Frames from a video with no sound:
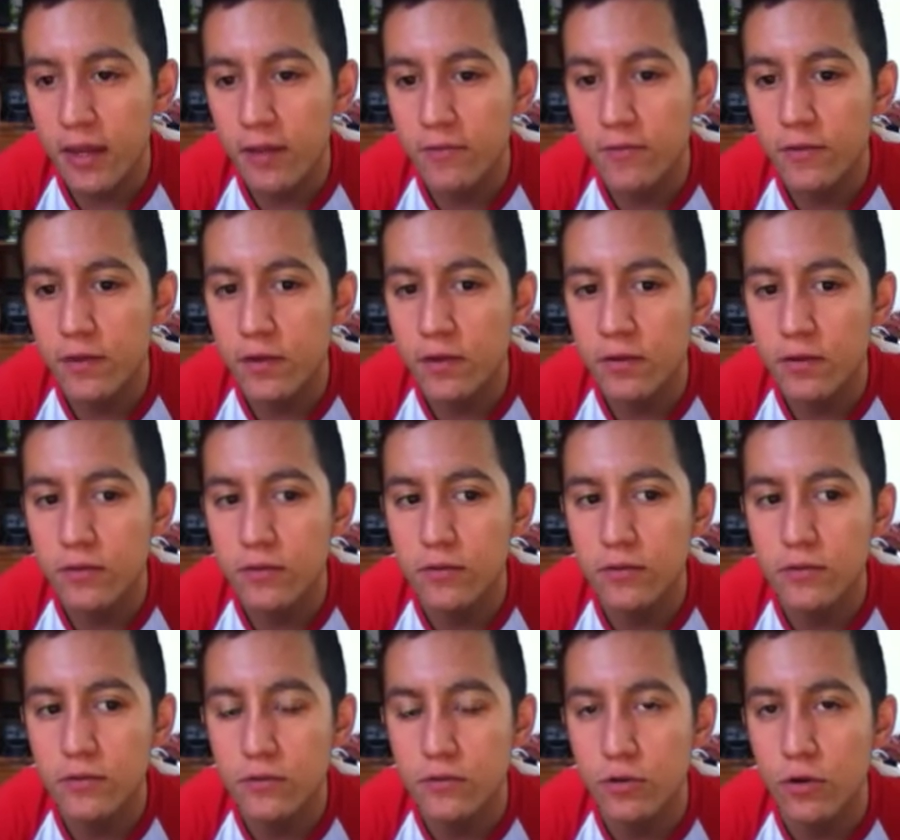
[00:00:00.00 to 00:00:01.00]
I felt
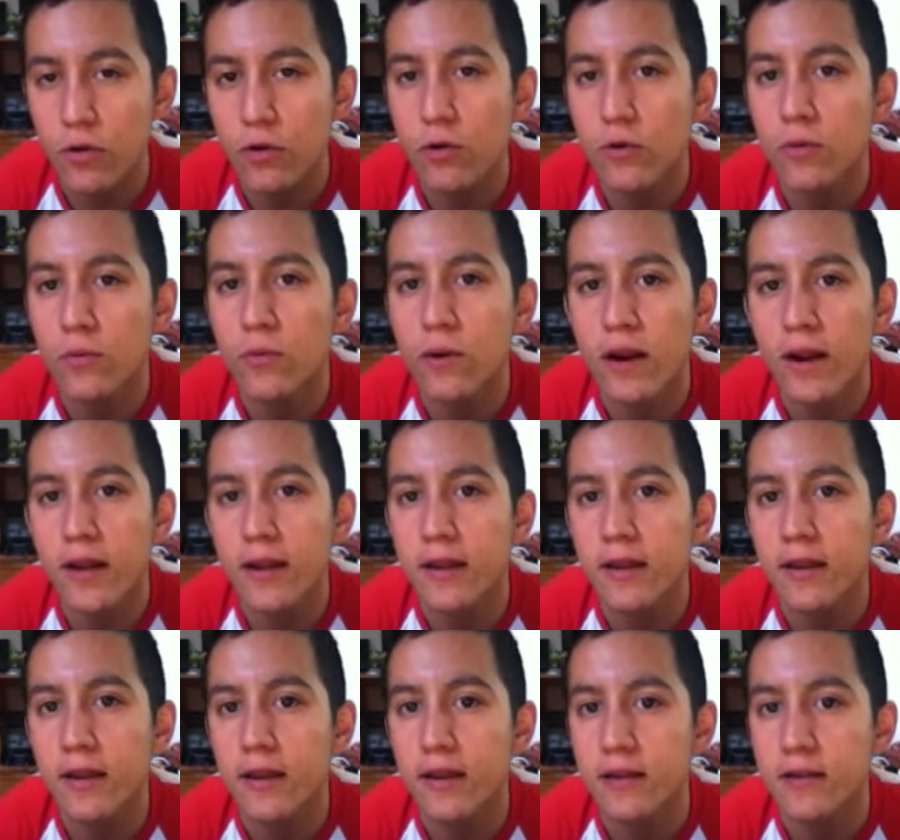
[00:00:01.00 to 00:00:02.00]
so
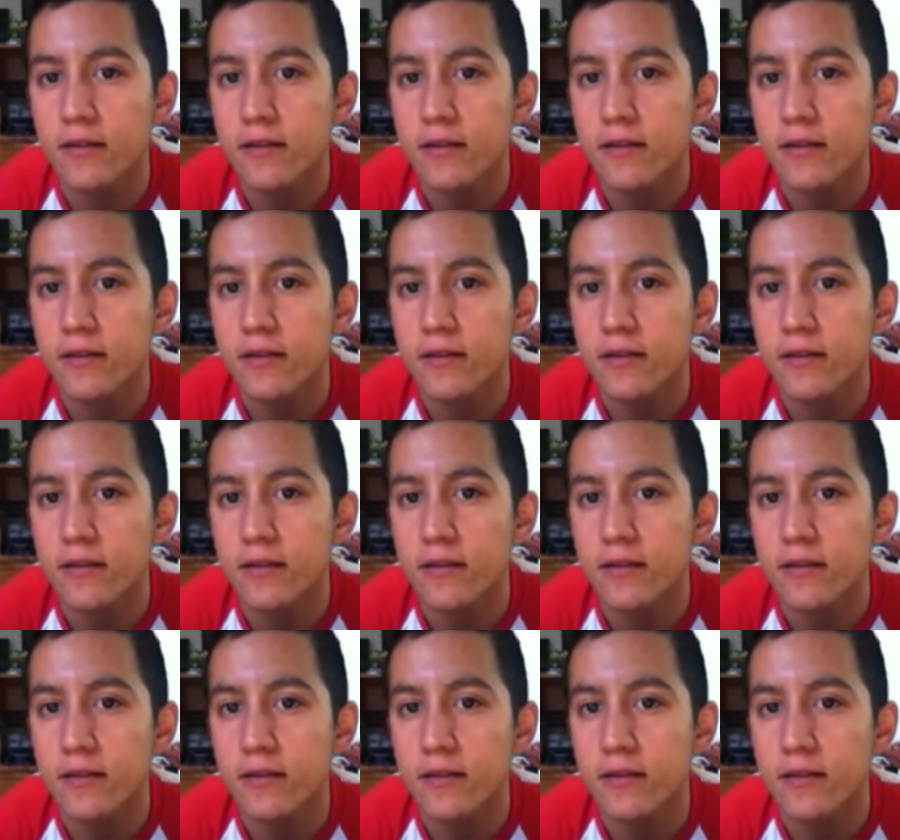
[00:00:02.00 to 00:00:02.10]
right.